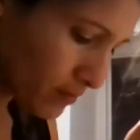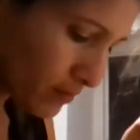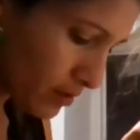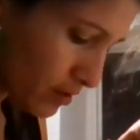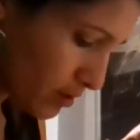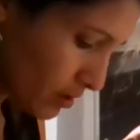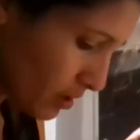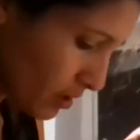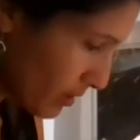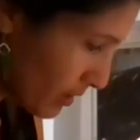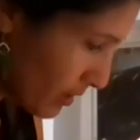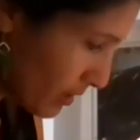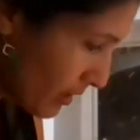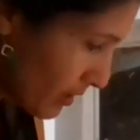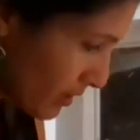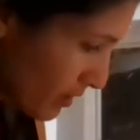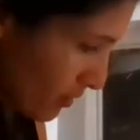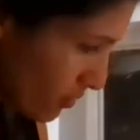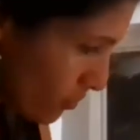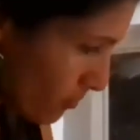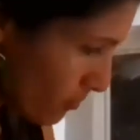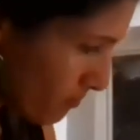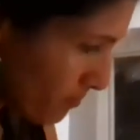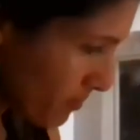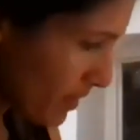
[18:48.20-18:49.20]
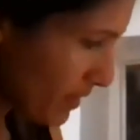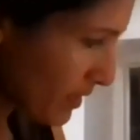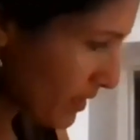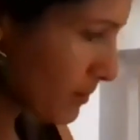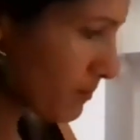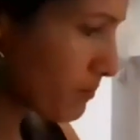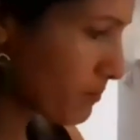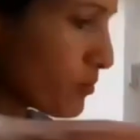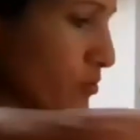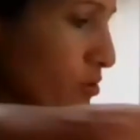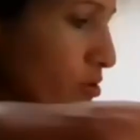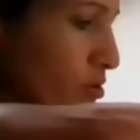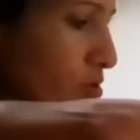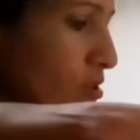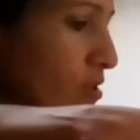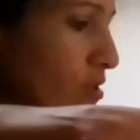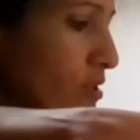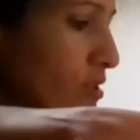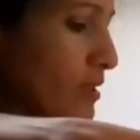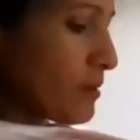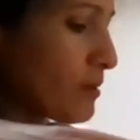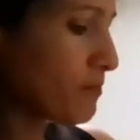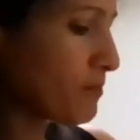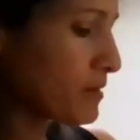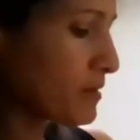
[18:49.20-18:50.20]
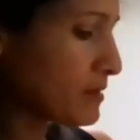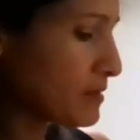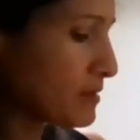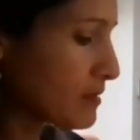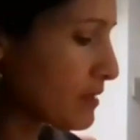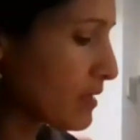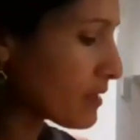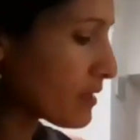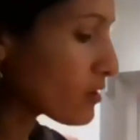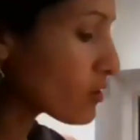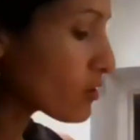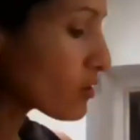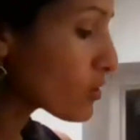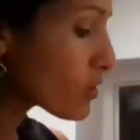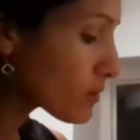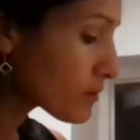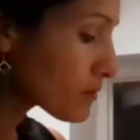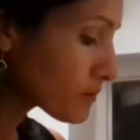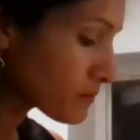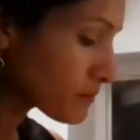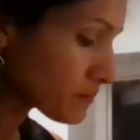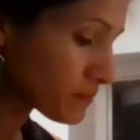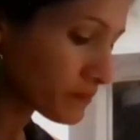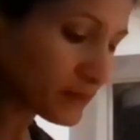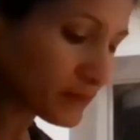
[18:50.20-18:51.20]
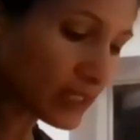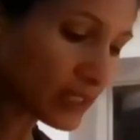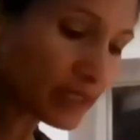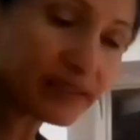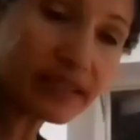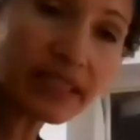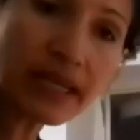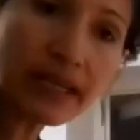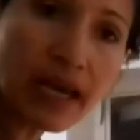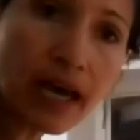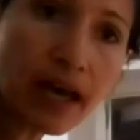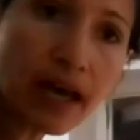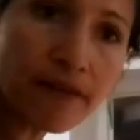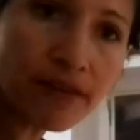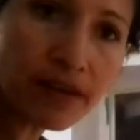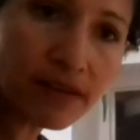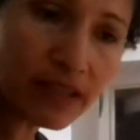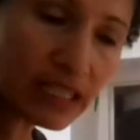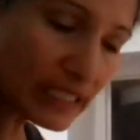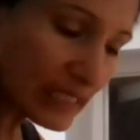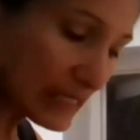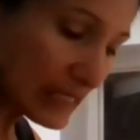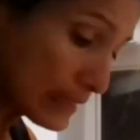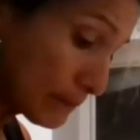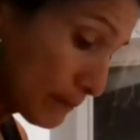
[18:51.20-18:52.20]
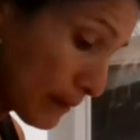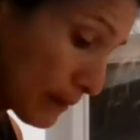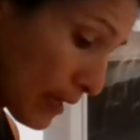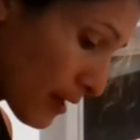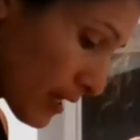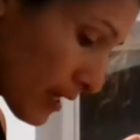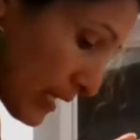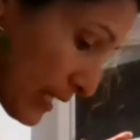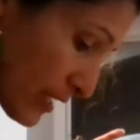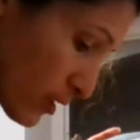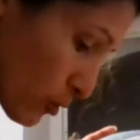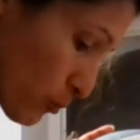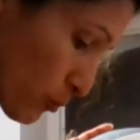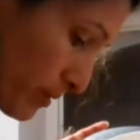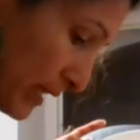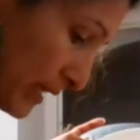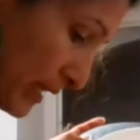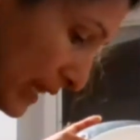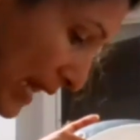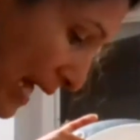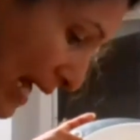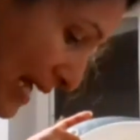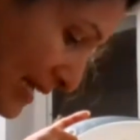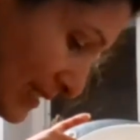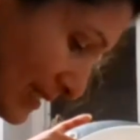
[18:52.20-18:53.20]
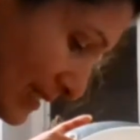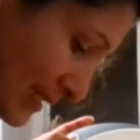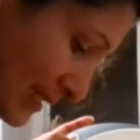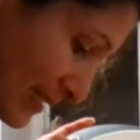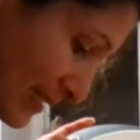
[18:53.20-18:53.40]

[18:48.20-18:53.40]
then I can come back and put it in the bits that have a little bit less.